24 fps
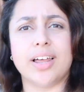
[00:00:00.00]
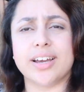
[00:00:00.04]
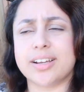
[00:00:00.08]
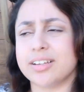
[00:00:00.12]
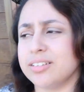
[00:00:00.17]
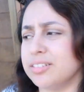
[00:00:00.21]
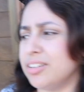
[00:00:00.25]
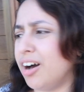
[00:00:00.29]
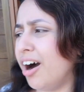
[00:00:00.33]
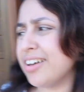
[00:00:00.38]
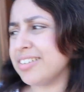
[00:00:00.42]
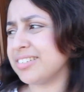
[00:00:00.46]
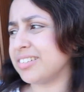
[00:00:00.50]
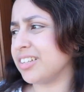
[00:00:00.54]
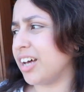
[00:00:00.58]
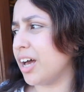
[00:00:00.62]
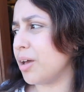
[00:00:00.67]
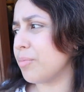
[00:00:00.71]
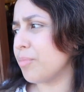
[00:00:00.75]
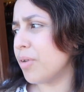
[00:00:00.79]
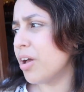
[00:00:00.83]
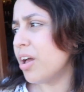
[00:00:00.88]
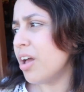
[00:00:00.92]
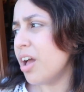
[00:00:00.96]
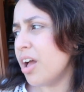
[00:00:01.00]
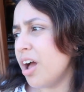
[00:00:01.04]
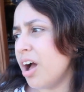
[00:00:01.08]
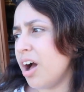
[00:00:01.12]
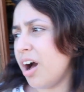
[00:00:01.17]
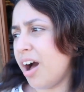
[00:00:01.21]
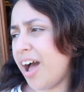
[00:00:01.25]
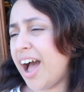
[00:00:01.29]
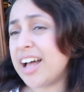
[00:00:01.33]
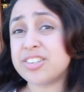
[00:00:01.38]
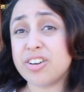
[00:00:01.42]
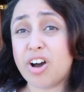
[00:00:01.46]
Like last time
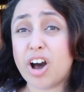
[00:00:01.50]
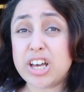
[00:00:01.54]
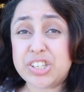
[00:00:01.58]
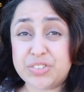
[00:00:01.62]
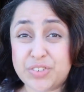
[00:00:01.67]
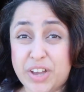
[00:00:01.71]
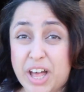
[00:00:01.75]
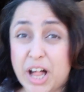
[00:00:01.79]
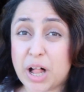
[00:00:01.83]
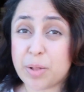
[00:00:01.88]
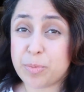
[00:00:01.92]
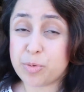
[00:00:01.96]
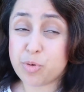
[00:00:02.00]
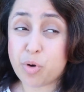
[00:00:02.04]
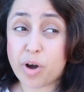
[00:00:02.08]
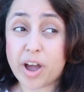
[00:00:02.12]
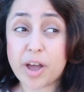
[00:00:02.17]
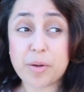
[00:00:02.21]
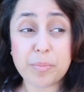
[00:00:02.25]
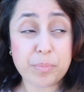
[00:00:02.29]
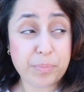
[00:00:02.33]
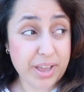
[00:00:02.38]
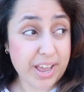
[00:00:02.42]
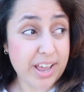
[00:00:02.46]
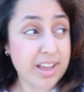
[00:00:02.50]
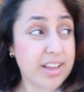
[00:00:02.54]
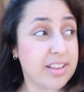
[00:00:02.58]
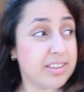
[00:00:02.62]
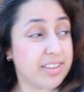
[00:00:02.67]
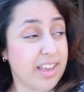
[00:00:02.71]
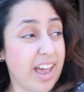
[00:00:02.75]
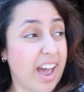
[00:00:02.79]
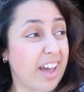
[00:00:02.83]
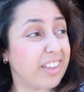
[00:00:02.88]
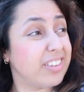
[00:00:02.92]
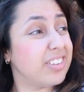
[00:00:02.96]
I had to ask for help quite a bit
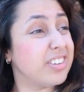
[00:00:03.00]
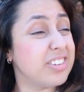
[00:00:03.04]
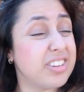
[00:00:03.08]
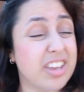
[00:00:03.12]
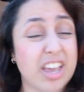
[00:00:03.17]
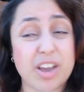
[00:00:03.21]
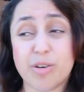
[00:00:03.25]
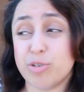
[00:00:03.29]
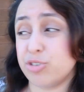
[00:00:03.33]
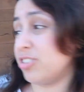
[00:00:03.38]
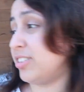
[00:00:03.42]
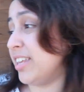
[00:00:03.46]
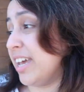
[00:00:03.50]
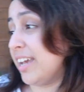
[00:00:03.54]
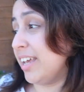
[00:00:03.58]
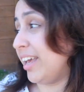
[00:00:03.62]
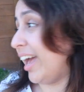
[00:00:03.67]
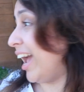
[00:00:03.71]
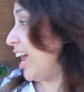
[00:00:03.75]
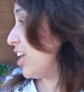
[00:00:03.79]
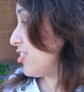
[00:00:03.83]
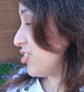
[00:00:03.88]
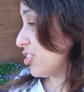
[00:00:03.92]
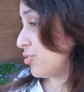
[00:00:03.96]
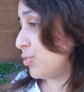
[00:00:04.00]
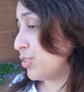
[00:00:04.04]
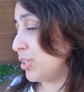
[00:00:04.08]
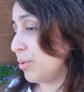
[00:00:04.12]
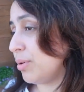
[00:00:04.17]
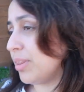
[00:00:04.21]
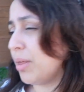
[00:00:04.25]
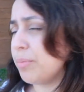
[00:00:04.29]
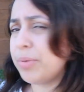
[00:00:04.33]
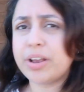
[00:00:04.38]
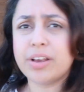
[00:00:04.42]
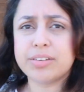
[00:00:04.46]
and it was just taking ages for
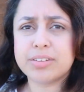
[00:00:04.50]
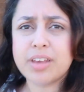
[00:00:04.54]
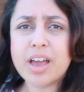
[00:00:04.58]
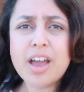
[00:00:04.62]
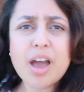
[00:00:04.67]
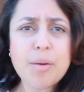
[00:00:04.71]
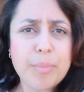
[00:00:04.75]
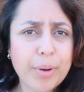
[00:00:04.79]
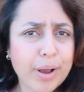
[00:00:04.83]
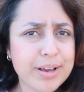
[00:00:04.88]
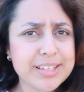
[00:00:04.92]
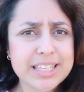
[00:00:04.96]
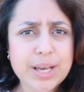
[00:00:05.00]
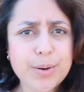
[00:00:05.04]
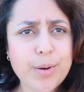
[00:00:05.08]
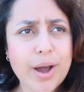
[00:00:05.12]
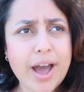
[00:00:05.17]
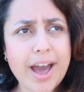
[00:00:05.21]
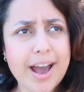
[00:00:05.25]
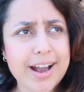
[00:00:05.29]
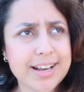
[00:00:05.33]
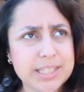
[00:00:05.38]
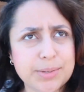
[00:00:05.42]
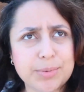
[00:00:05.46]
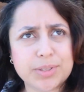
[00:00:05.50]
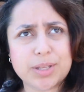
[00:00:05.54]
some of them because because they were eggs,